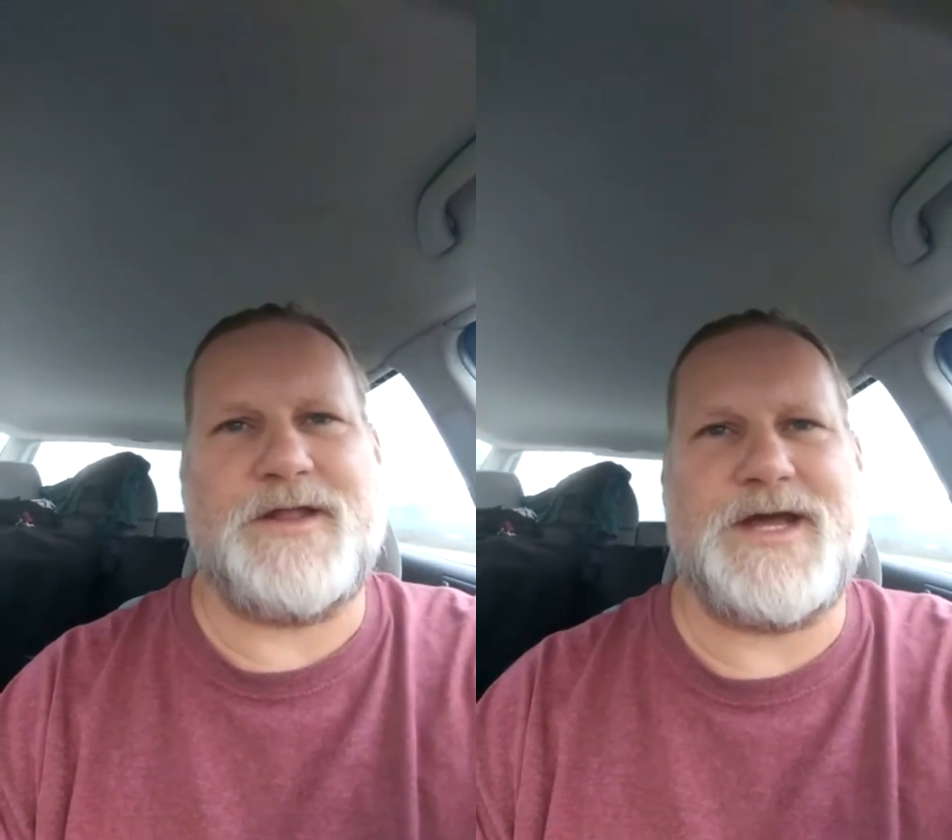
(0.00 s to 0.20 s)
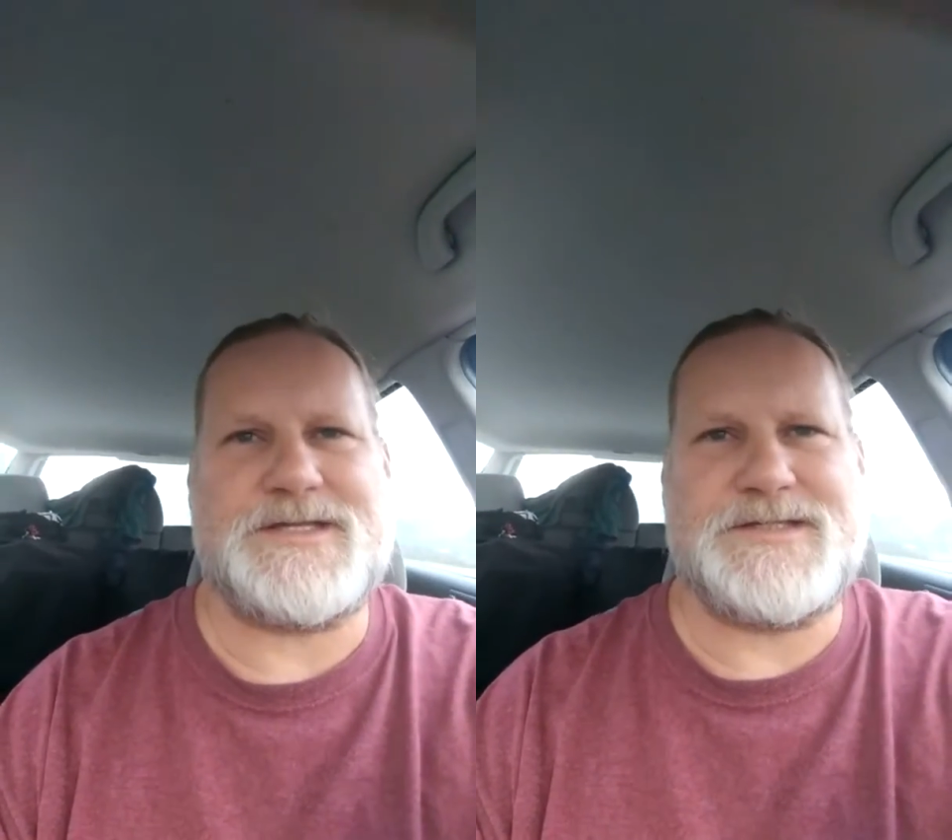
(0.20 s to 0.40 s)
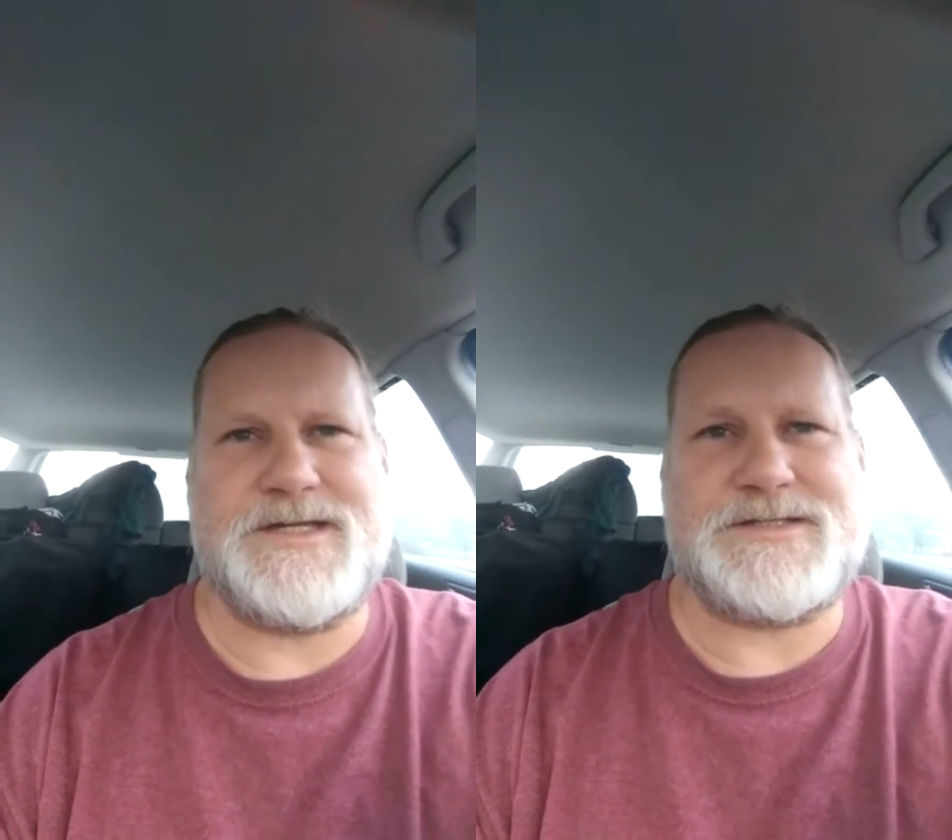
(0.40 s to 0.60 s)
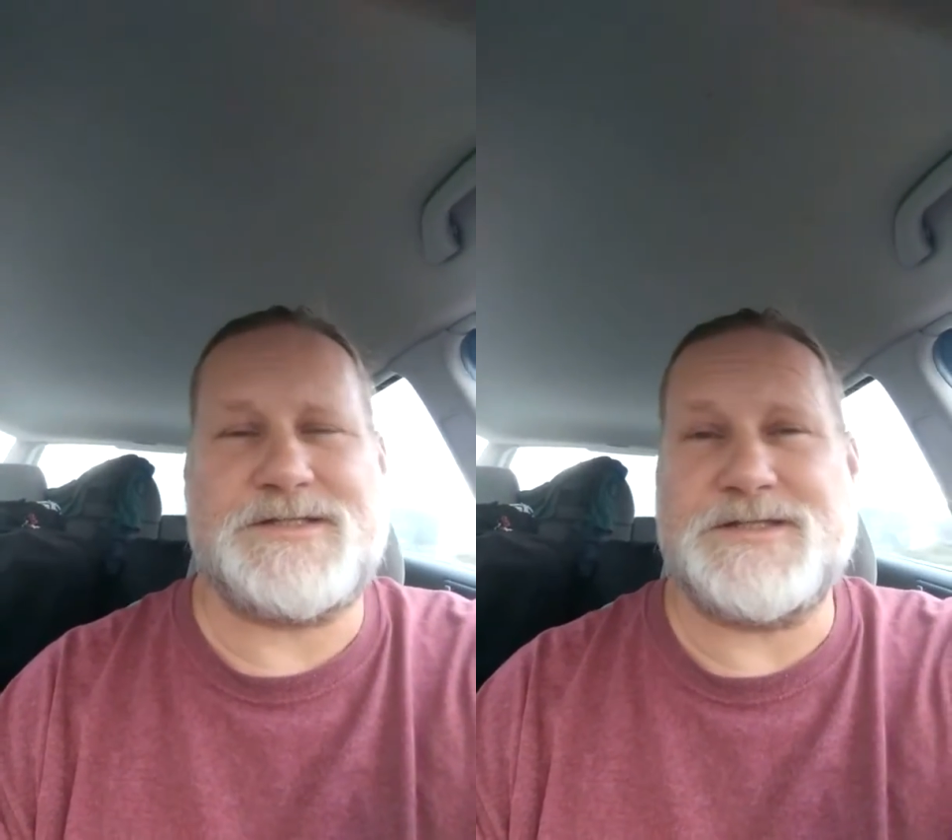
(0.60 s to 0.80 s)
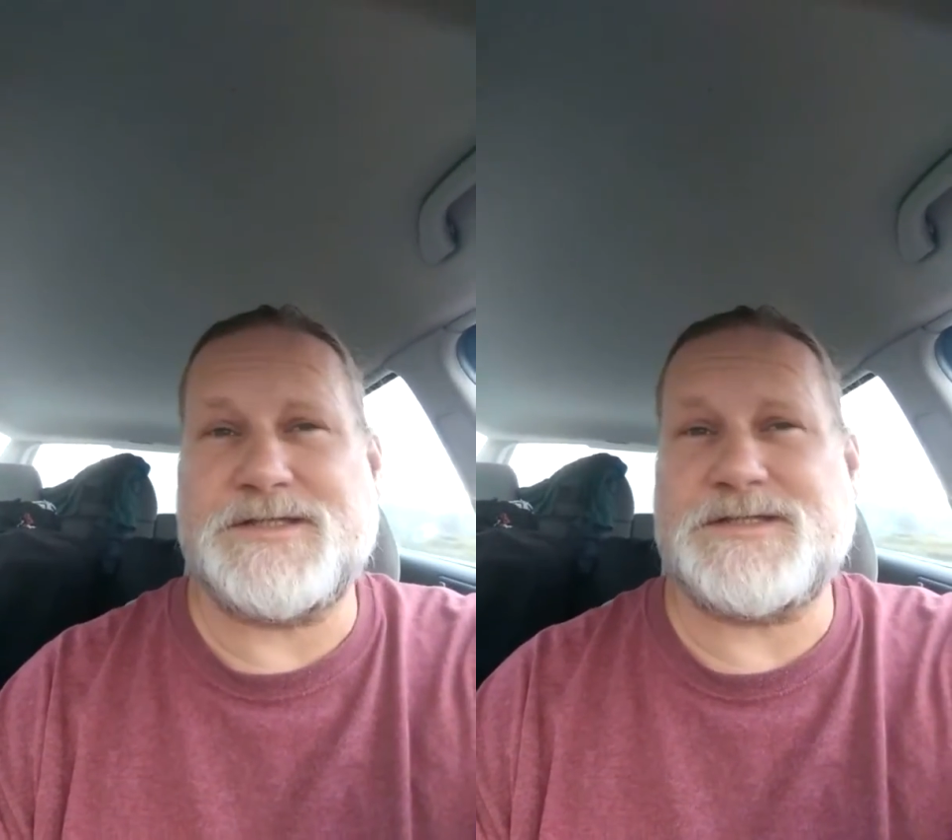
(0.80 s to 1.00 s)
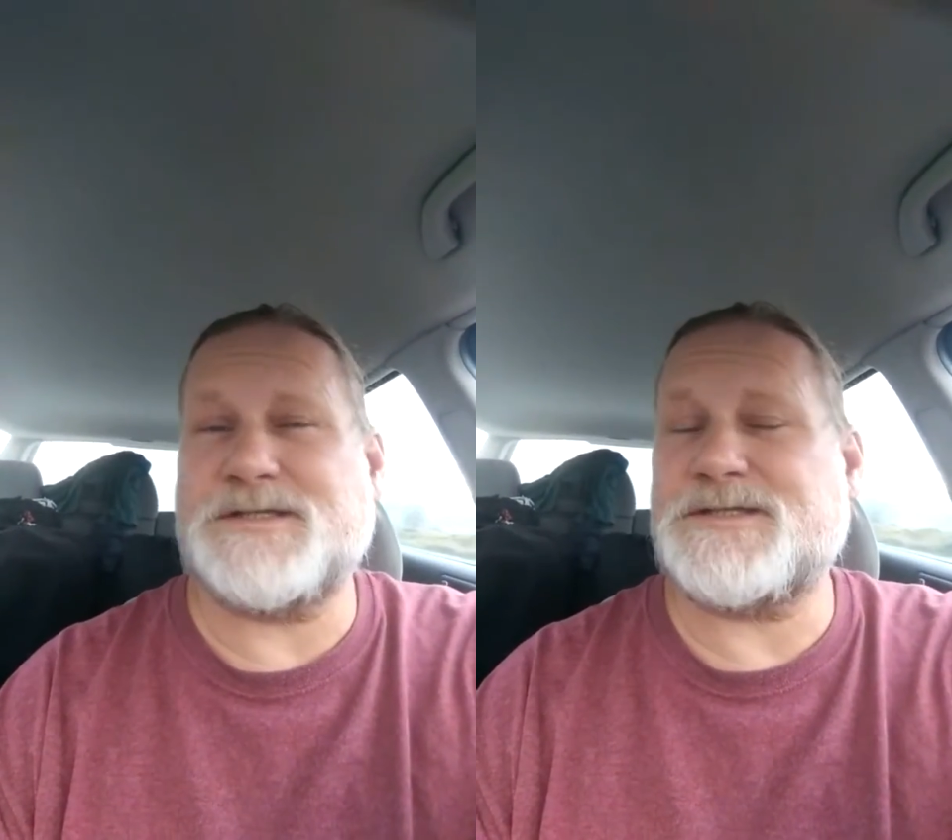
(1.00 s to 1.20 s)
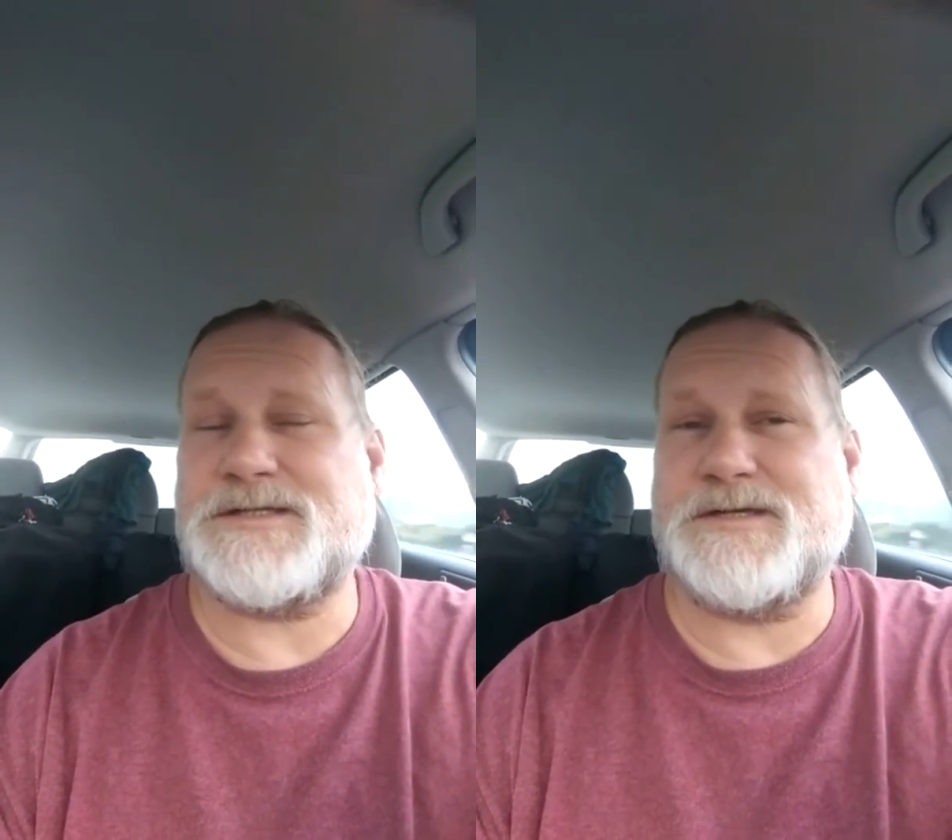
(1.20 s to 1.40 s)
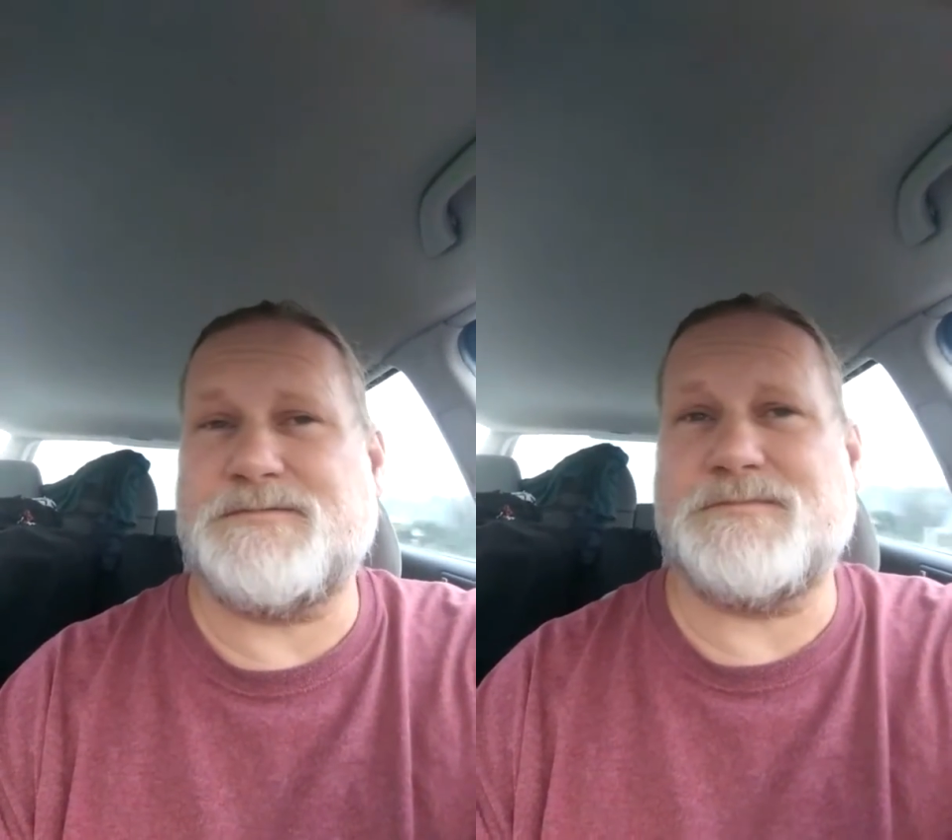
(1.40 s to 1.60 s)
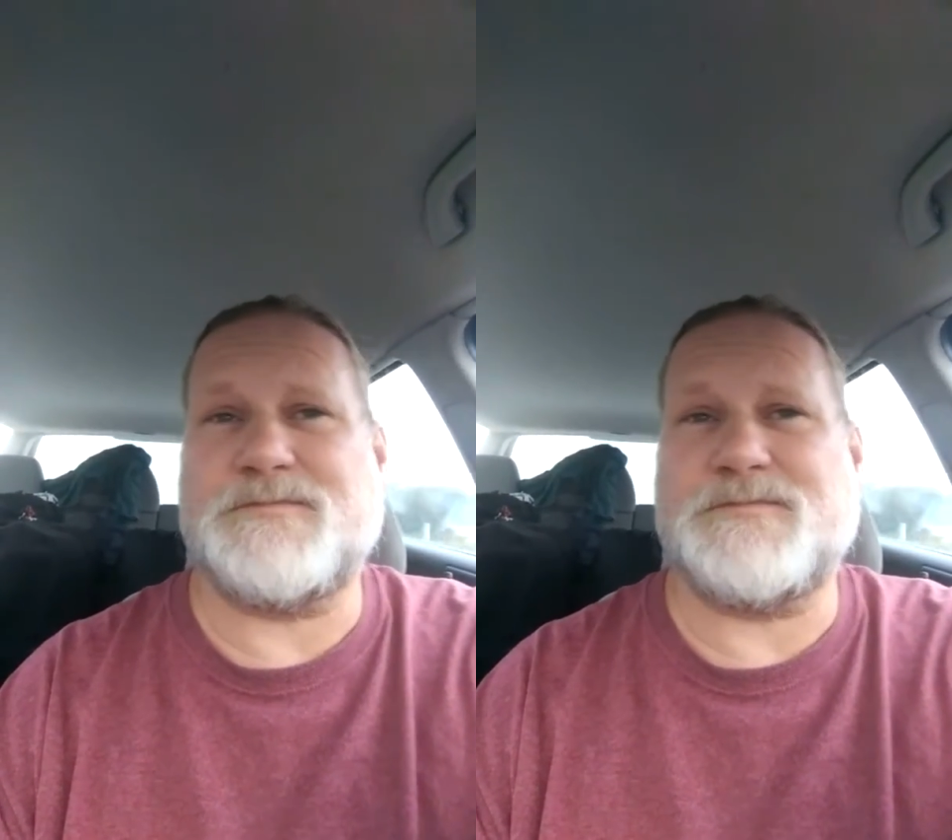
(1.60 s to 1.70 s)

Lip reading: access, it doesn't seem